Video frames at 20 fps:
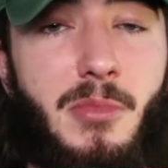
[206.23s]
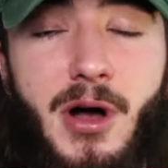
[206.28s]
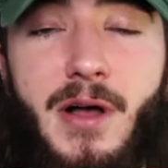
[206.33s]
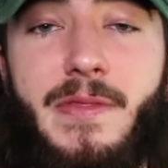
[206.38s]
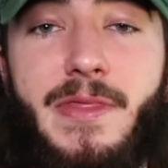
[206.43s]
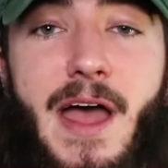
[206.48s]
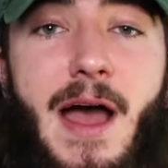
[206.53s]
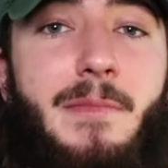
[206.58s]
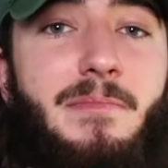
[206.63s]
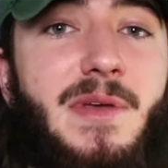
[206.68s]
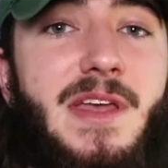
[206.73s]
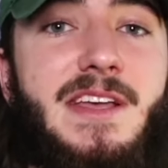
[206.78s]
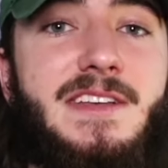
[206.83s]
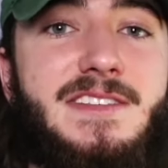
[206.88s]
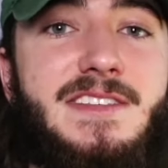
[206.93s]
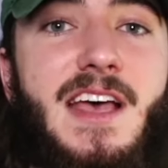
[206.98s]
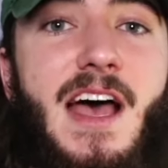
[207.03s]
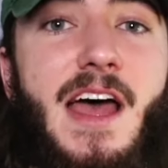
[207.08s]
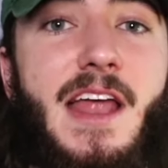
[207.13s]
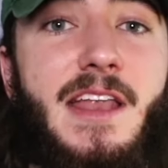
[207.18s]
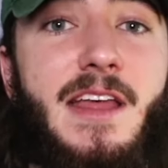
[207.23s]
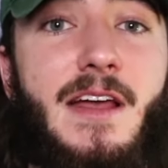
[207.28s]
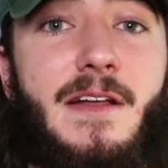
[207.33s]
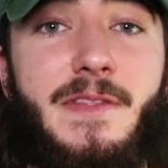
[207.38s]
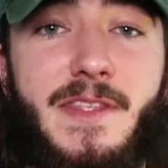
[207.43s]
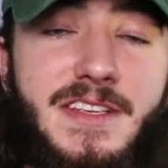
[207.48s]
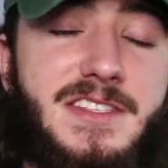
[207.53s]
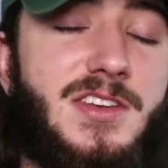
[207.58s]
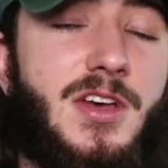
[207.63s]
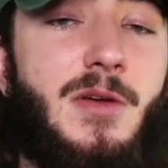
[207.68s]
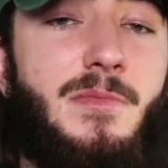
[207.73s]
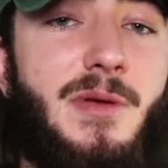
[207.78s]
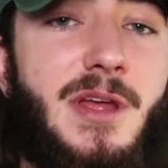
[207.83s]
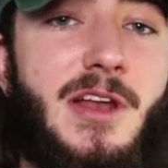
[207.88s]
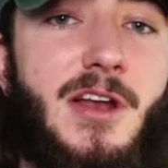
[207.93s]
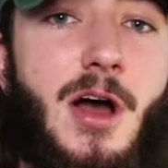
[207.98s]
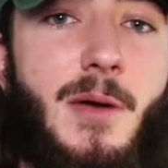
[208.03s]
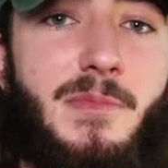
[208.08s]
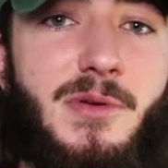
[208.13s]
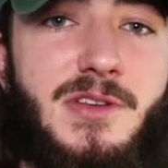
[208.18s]
But that being said, this could
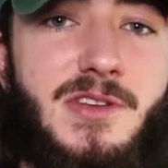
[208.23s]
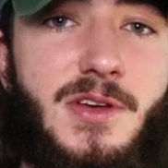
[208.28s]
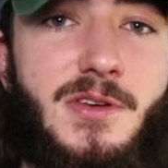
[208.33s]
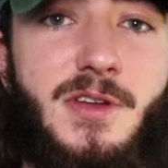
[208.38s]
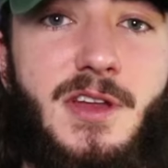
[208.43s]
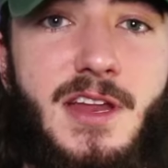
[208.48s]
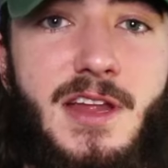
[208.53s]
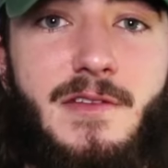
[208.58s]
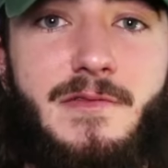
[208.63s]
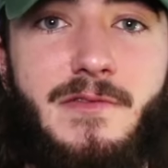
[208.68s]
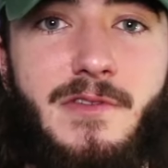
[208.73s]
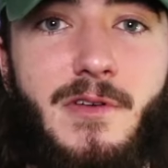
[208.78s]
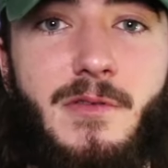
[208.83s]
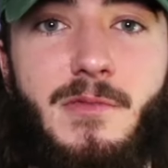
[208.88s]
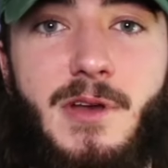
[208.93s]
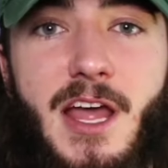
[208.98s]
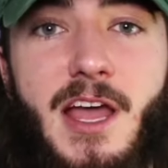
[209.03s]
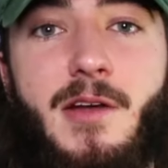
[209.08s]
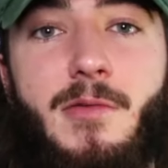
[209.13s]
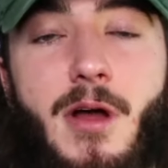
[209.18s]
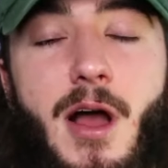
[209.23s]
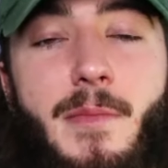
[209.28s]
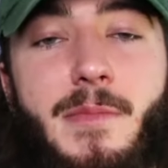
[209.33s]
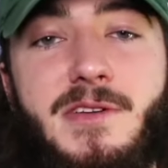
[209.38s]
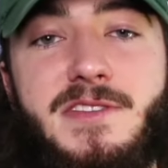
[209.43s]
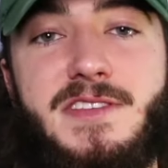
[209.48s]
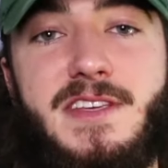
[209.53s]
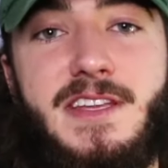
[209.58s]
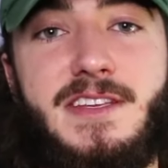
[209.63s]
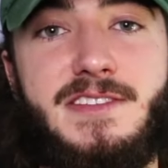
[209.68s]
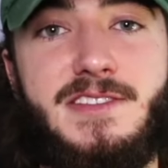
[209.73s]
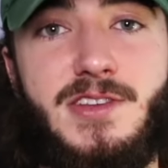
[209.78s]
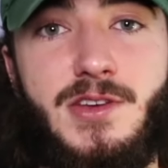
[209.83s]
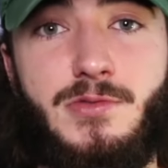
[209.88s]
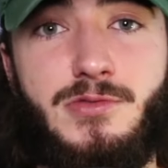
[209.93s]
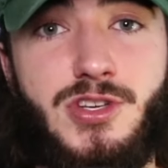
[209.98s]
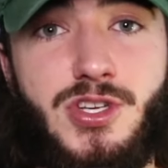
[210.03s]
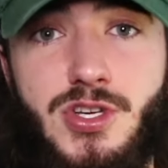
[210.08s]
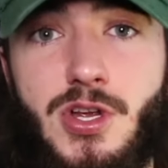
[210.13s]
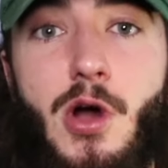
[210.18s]
be an opportunity for Nick Robertson
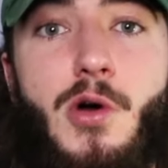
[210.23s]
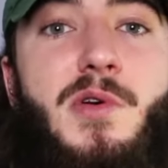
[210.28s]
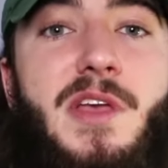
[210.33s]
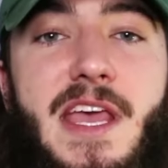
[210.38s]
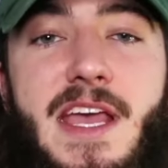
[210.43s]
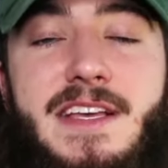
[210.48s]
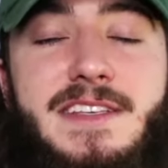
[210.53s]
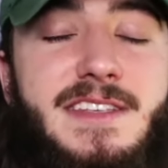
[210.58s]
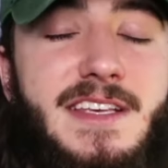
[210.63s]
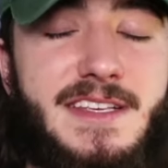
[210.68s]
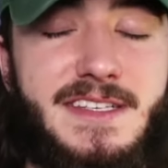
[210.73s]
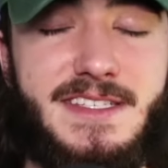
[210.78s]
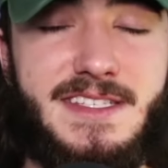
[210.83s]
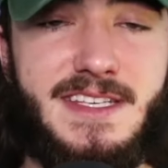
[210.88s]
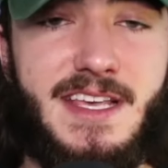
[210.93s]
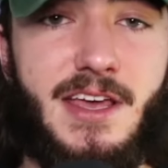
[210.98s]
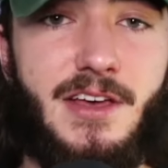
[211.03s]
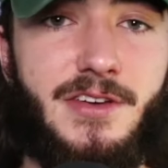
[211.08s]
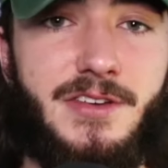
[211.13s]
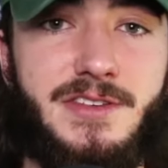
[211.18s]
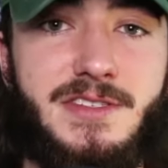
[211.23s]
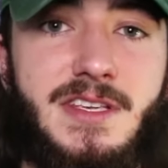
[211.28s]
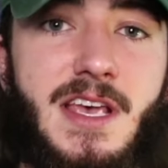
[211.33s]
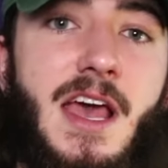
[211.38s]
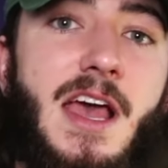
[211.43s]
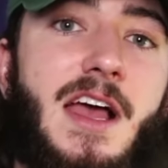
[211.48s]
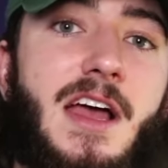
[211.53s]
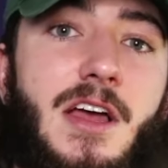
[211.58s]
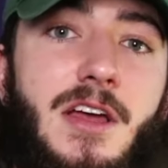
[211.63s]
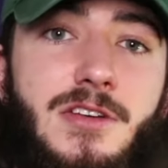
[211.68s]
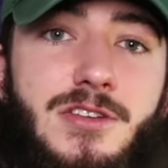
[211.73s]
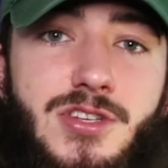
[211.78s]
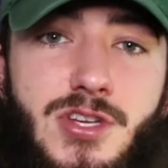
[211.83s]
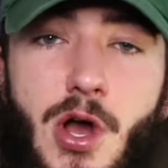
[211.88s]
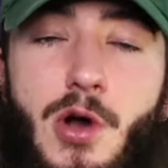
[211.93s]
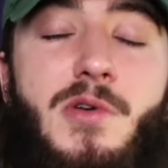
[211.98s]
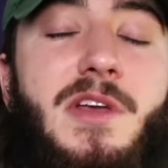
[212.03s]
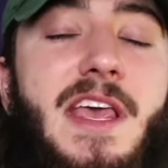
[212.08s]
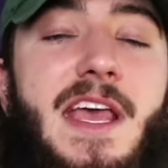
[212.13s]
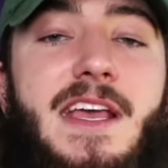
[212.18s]
to showcase his skills,
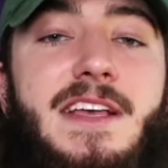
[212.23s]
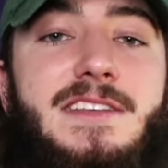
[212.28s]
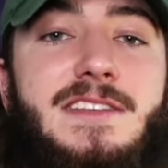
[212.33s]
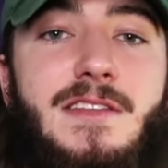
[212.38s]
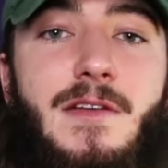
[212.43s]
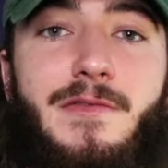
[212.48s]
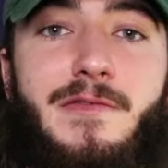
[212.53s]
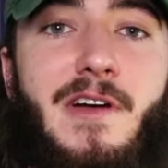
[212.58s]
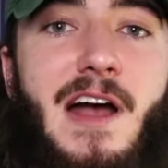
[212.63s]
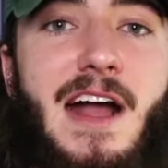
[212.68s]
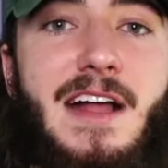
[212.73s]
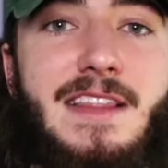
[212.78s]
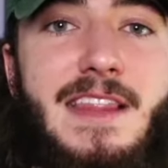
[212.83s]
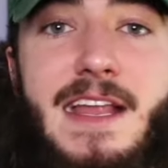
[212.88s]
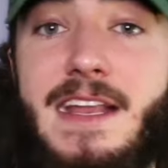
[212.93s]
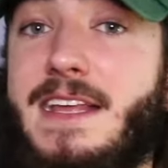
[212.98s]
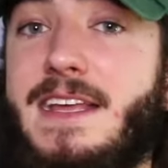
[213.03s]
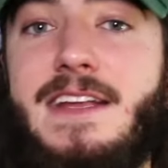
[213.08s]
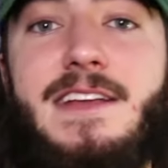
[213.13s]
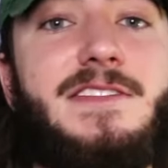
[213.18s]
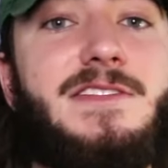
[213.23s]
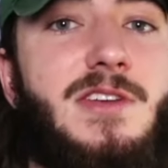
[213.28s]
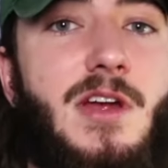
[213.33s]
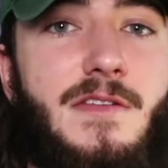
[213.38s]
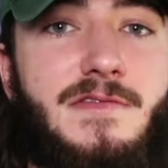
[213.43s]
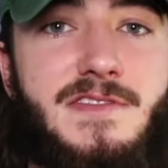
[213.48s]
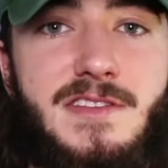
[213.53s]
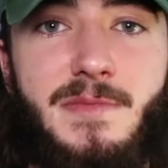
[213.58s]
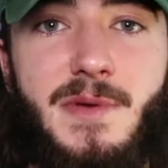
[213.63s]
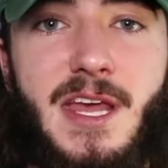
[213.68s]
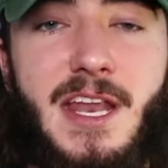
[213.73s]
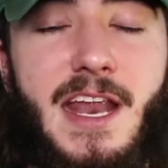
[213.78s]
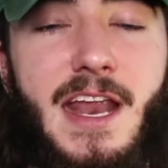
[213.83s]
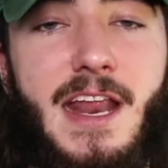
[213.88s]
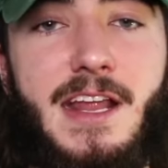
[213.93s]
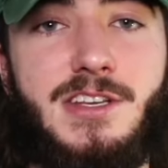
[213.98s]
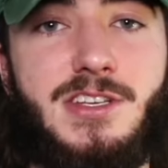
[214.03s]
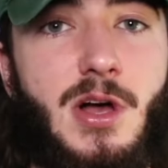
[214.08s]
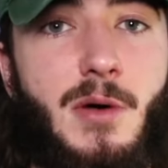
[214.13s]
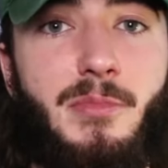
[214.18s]
showcase the fact that he deserves to be an
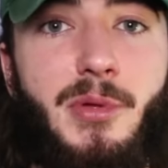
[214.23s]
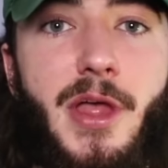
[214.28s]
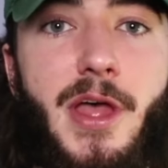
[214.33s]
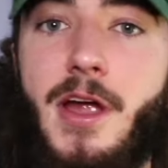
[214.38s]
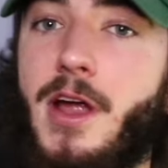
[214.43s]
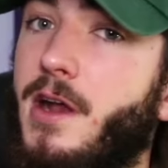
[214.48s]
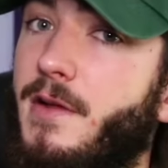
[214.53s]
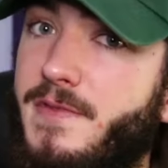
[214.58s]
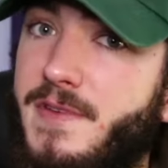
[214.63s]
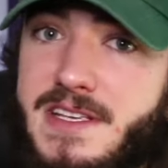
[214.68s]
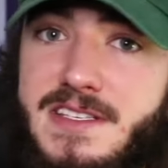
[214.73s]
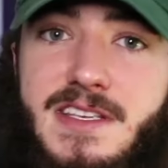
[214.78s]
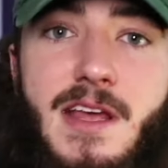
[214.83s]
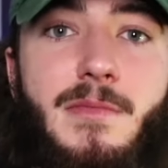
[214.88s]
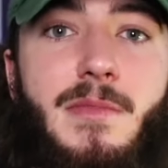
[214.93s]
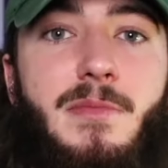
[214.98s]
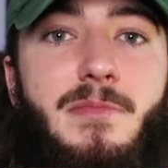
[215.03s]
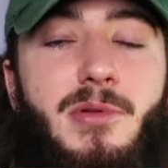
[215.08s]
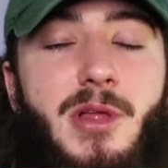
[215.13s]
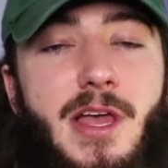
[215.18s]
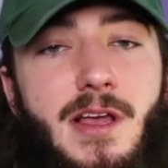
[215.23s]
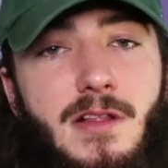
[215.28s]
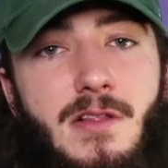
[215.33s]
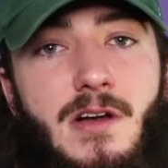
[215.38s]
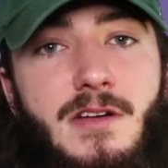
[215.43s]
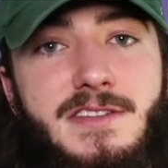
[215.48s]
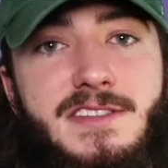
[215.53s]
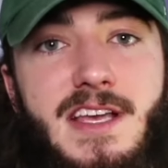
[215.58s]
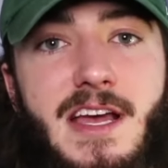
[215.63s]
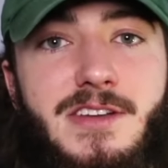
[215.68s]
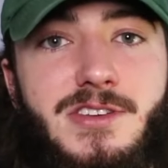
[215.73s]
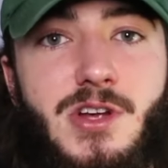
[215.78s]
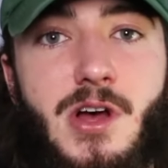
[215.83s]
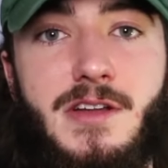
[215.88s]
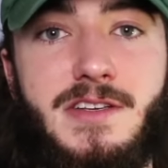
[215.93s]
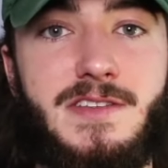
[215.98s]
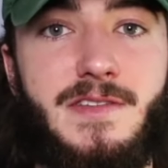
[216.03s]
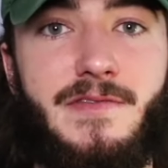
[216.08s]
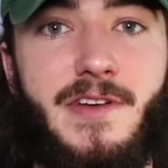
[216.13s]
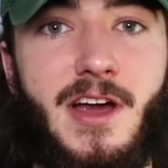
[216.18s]
NHL player. And if he's going to be playing alongside
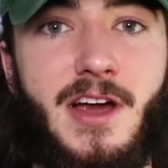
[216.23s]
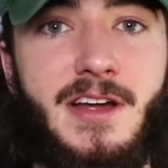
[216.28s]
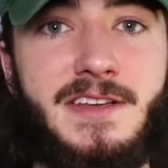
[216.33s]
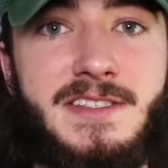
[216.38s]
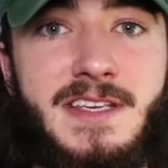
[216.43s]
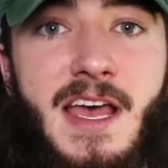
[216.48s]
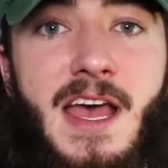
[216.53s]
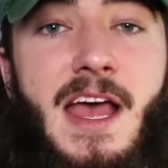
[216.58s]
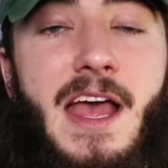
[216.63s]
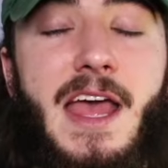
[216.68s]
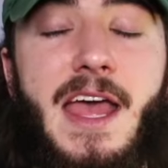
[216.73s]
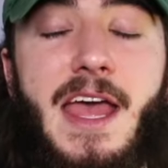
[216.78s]
John Tavares,